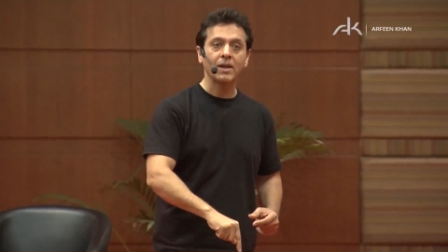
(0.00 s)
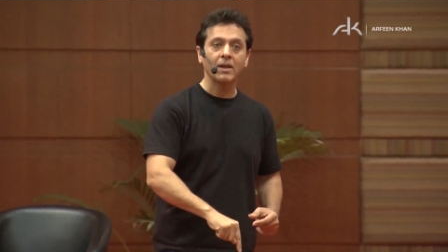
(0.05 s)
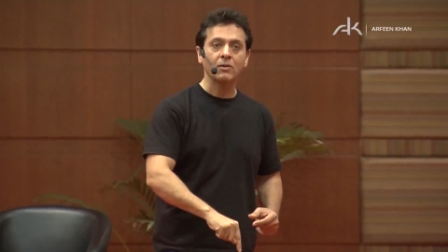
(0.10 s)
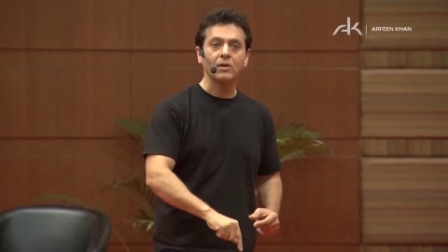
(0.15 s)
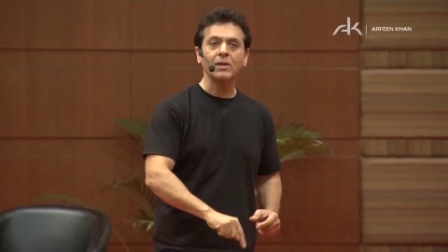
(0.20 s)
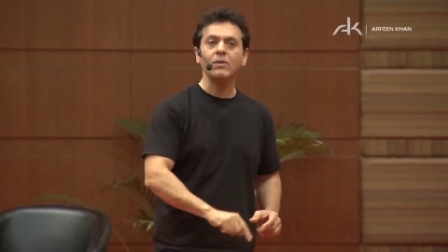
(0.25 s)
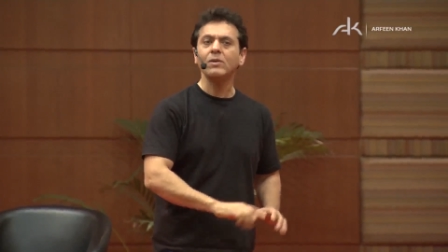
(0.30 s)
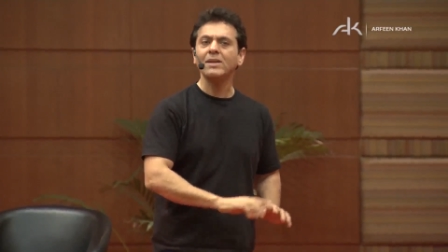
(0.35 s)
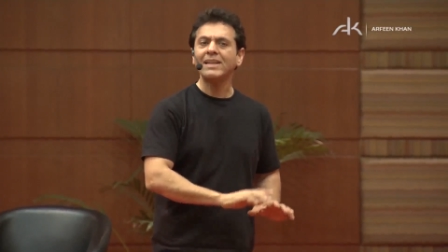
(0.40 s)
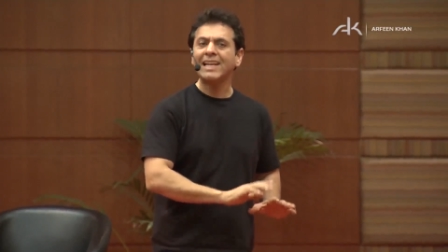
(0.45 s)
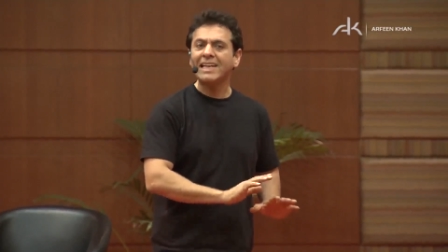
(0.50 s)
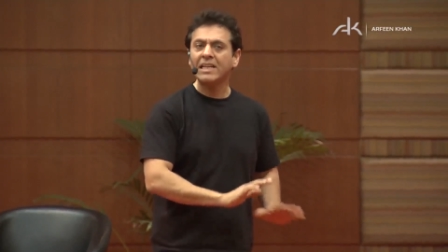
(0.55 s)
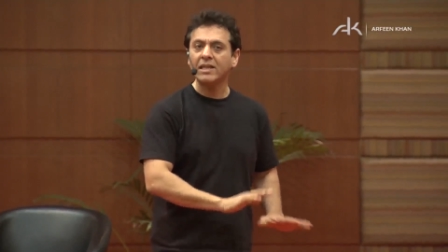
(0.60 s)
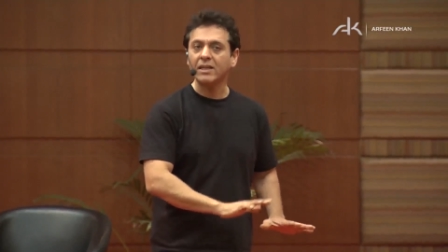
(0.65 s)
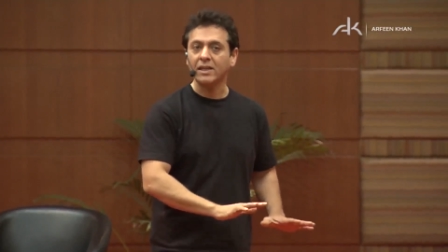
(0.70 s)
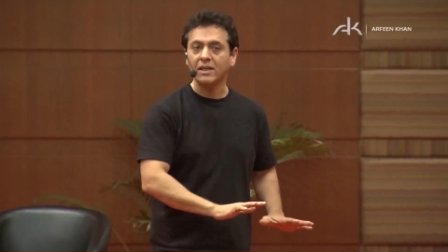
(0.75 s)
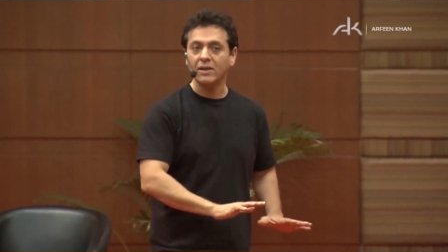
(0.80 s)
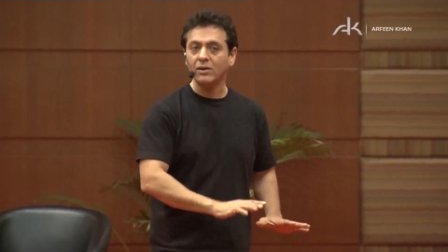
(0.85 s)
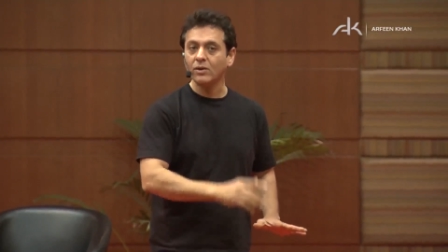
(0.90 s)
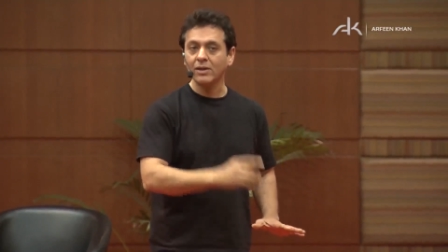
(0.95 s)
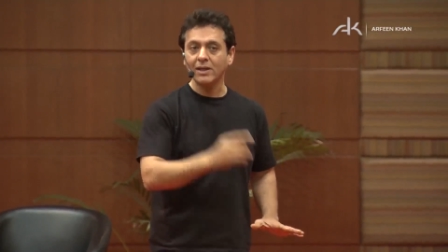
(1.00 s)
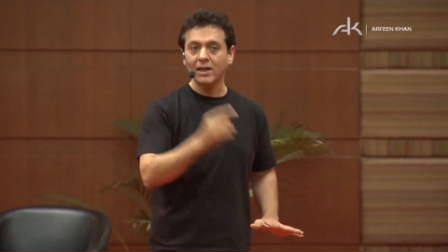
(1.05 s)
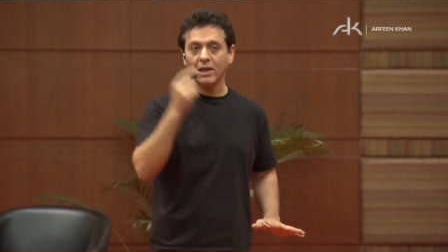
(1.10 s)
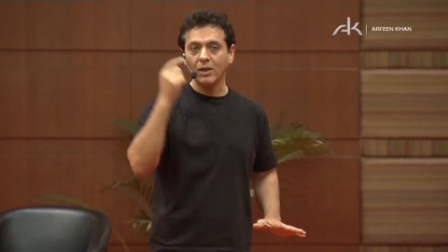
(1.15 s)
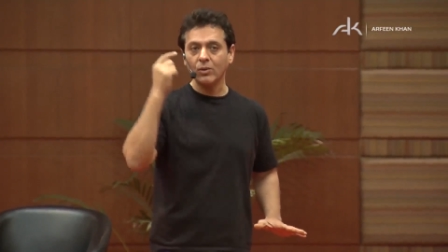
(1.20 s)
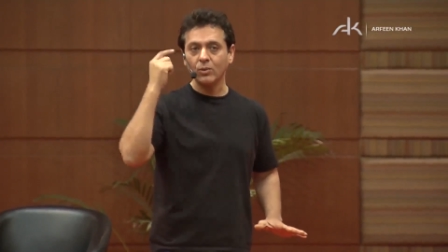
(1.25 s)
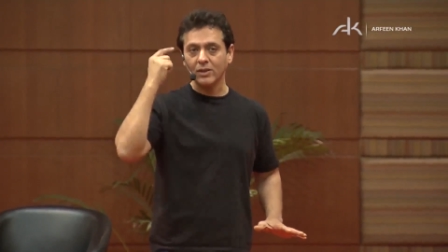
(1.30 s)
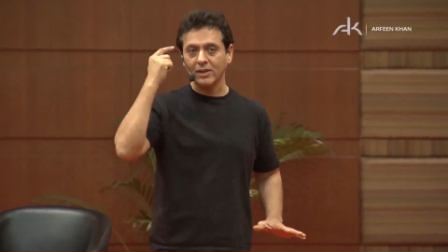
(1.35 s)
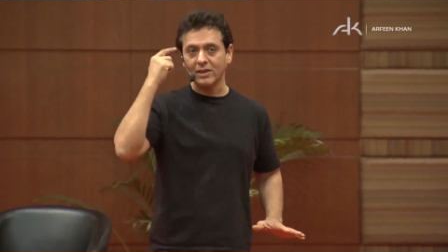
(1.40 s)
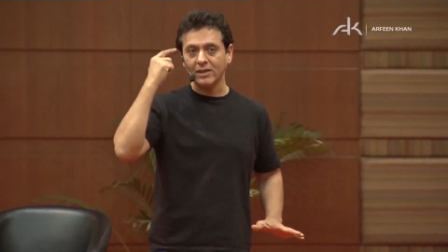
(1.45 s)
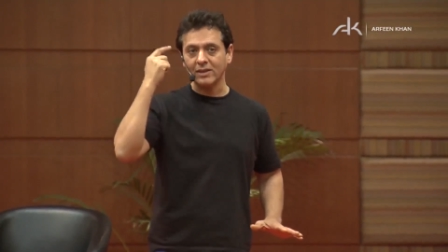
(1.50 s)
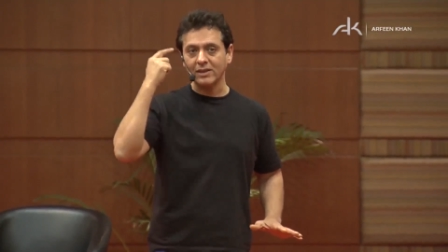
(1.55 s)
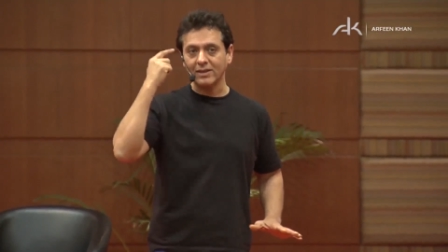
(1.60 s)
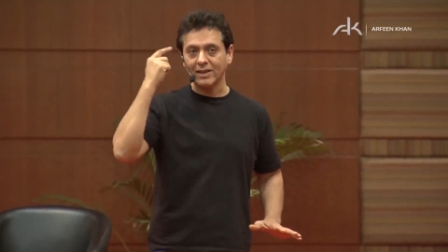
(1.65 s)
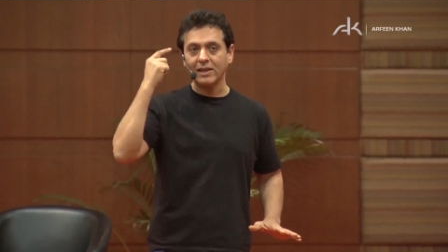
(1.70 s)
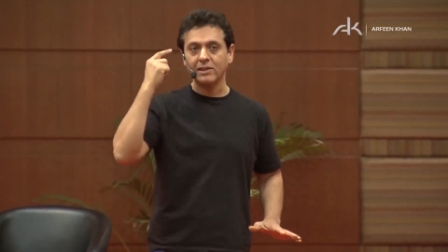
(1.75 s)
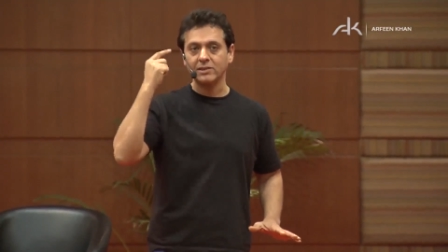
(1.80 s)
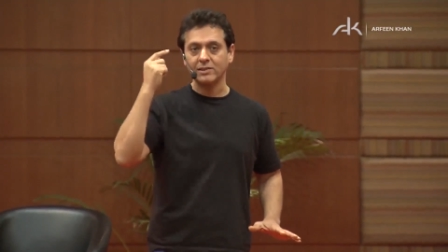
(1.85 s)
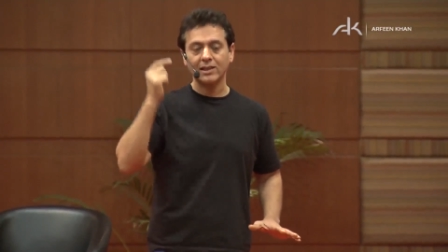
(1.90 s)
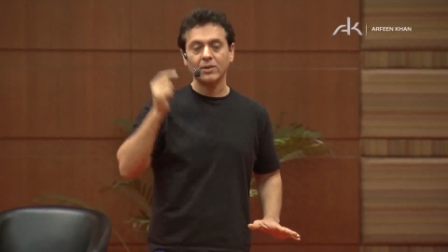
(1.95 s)
I was lazy. Not that I wasn't
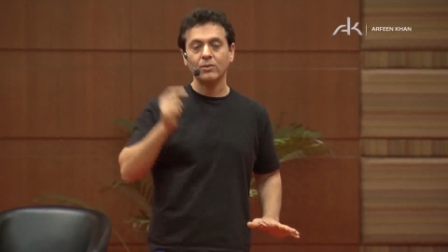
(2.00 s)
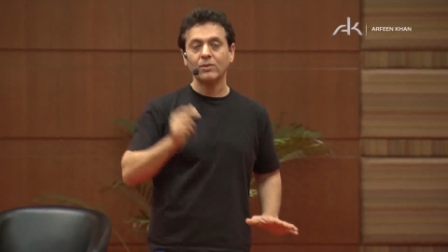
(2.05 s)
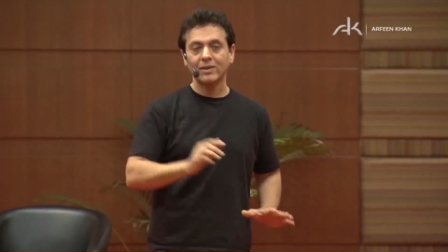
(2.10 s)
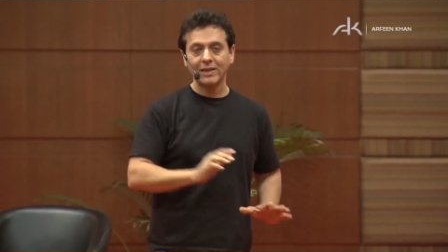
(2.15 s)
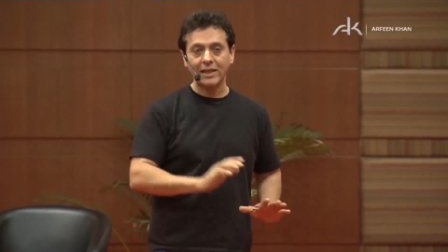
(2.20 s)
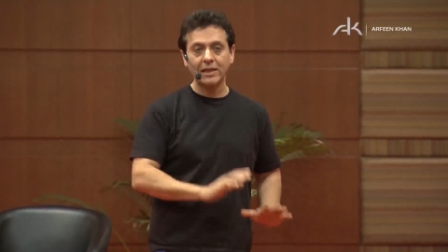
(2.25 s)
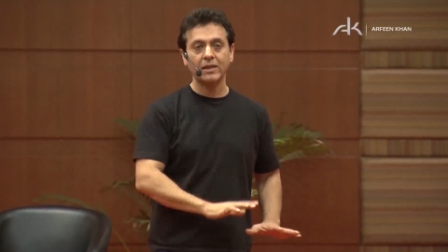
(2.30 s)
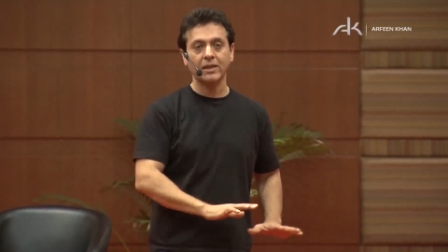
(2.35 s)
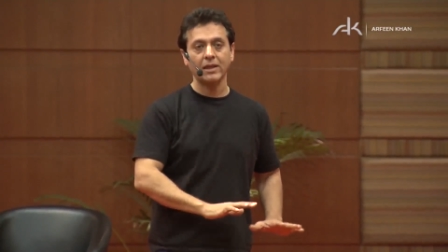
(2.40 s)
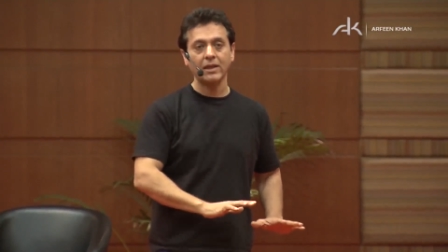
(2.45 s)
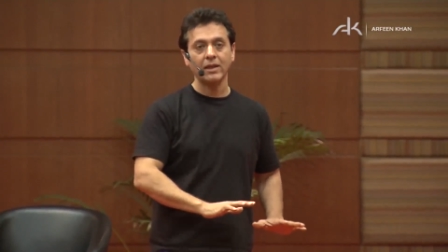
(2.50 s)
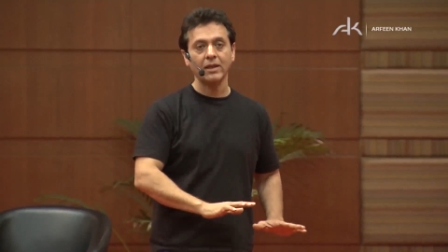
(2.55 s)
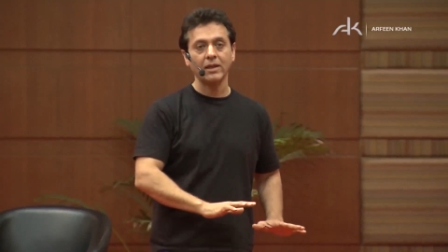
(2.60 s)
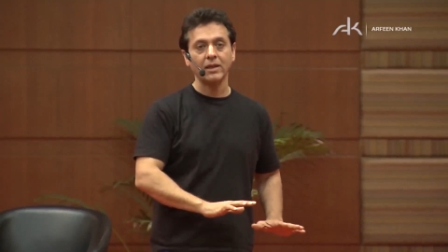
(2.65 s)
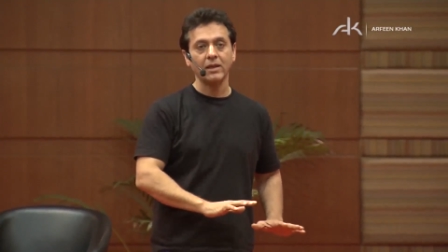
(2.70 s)
intelligent, I was lazy.